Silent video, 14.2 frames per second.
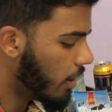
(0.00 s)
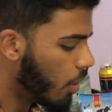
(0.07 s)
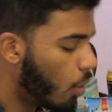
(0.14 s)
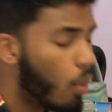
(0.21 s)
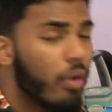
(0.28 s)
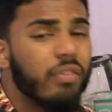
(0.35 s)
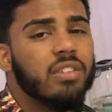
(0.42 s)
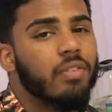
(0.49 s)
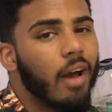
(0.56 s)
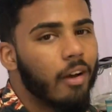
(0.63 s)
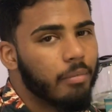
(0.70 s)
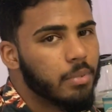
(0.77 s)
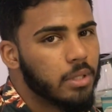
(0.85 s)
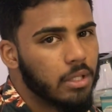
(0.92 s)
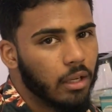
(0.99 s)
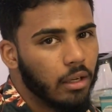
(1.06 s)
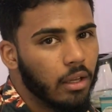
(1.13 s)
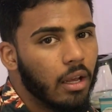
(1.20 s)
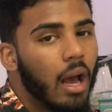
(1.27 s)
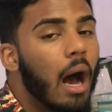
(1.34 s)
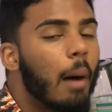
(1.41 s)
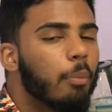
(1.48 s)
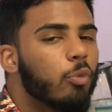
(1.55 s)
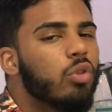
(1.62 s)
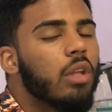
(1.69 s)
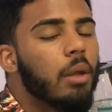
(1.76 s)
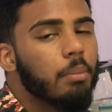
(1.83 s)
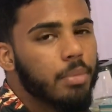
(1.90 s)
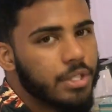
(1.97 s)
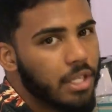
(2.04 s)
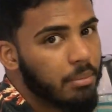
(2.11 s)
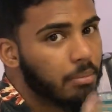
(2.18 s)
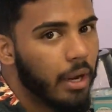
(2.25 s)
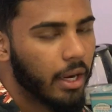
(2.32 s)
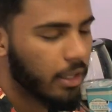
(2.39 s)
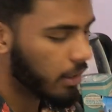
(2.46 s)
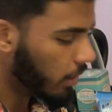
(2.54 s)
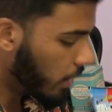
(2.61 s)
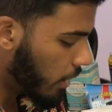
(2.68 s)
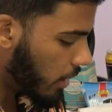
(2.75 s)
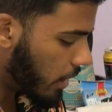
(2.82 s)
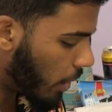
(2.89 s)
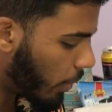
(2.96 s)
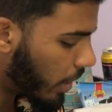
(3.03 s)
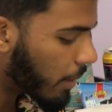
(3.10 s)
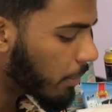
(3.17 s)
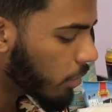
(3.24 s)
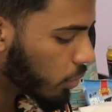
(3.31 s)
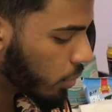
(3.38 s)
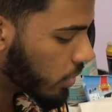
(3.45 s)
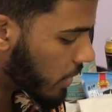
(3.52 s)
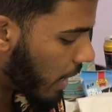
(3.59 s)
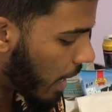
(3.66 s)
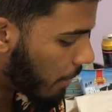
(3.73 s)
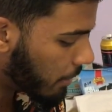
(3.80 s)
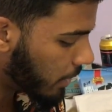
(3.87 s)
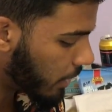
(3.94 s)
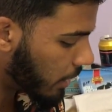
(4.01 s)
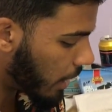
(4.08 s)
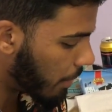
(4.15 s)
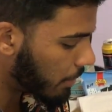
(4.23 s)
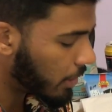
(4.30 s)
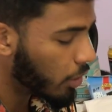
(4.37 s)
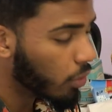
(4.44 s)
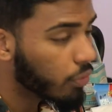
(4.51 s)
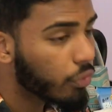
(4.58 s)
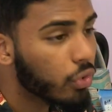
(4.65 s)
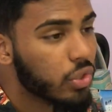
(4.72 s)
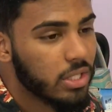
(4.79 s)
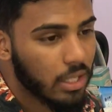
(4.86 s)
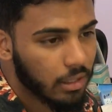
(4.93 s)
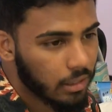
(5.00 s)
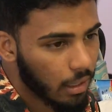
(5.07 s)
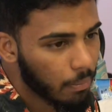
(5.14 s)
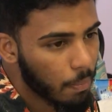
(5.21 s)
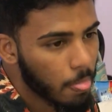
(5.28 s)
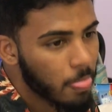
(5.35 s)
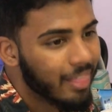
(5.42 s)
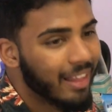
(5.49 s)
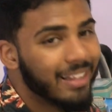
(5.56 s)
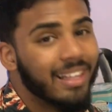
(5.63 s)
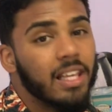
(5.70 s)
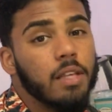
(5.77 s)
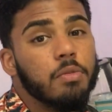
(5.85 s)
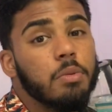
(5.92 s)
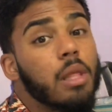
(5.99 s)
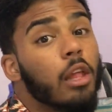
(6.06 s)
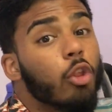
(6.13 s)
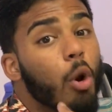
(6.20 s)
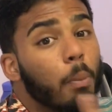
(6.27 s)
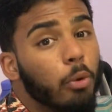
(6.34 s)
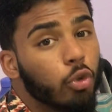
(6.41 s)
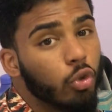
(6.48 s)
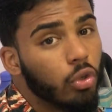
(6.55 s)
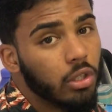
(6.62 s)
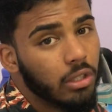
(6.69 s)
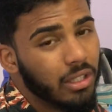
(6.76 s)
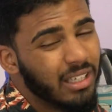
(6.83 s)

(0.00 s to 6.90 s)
Or it's 5% up to 10% back. Now, what I'm going to do is I'm going to look for a setup that gives you that opportunity.